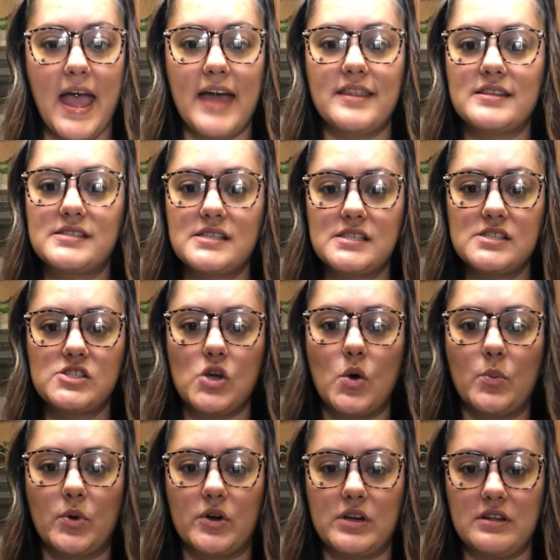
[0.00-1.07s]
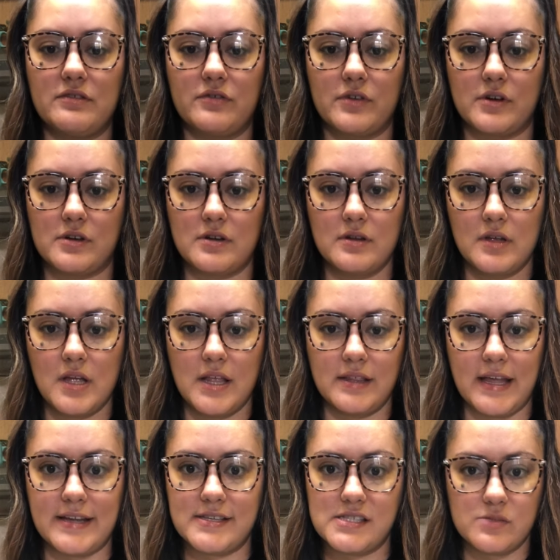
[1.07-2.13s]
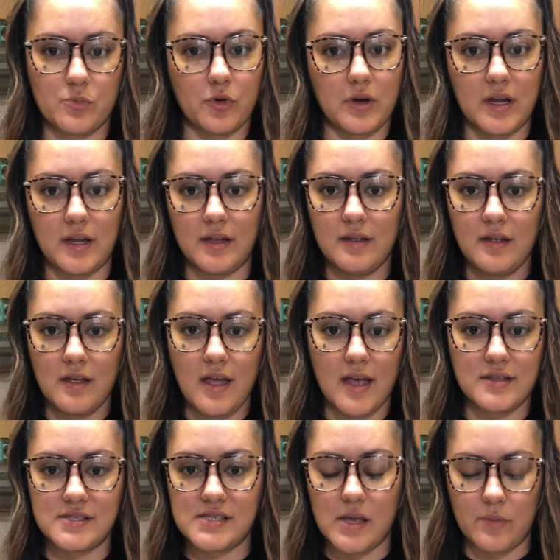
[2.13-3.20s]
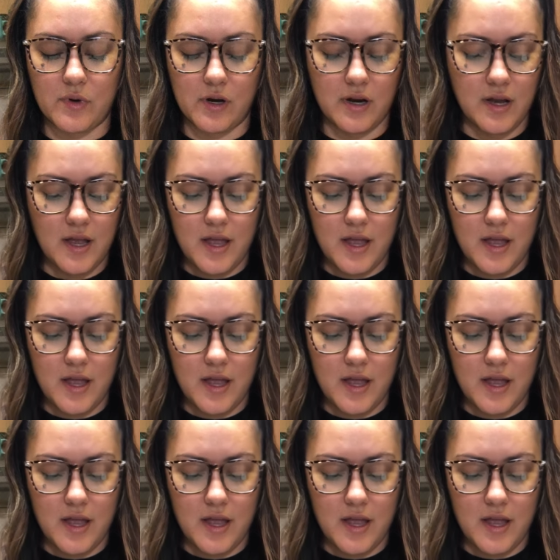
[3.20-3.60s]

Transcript: And this is so pretty for like spring and summer.